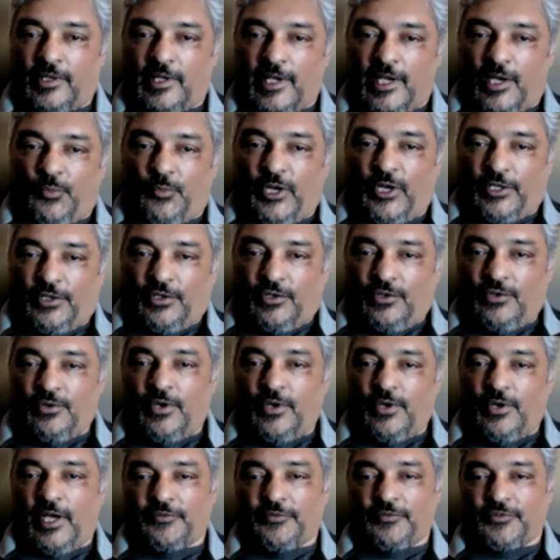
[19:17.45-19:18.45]
but you
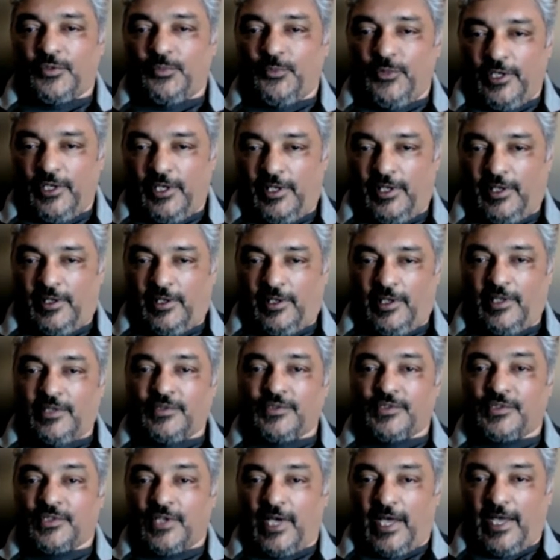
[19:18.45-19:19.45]
have to be
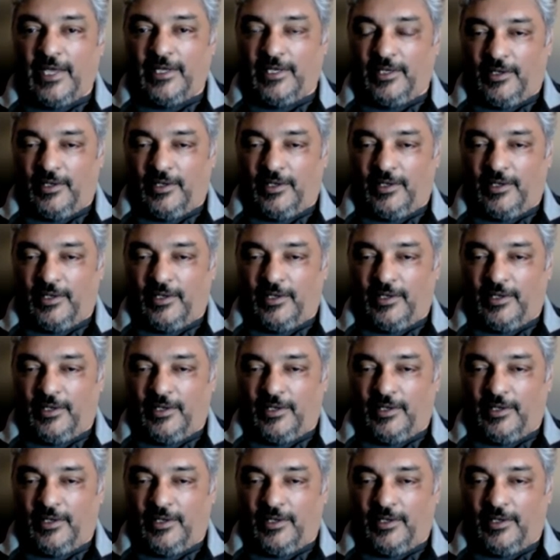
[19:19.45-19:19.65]
inside